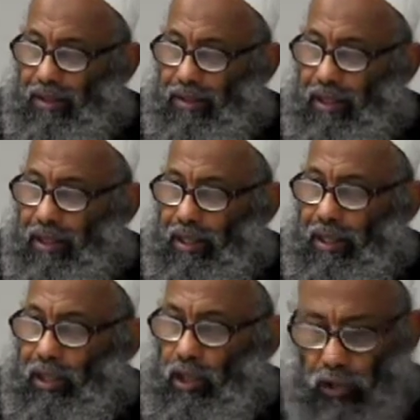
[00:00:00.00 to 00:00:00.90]
Okay,
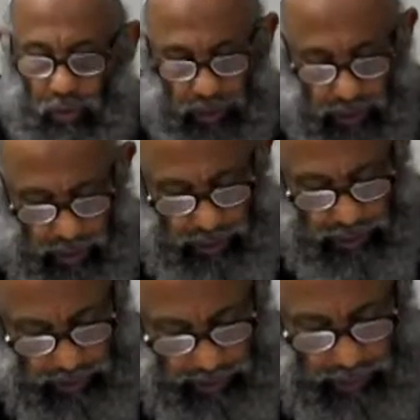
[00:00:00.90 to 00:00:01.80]
so he
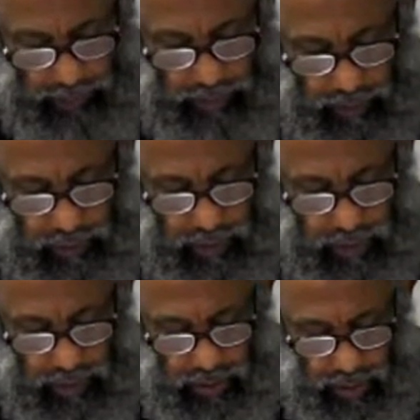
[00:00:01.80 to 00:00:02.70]
rejected
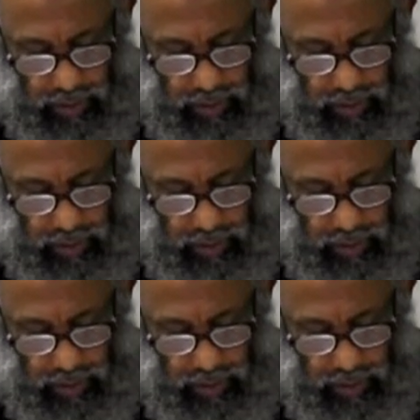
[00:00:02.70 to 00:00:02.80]
this,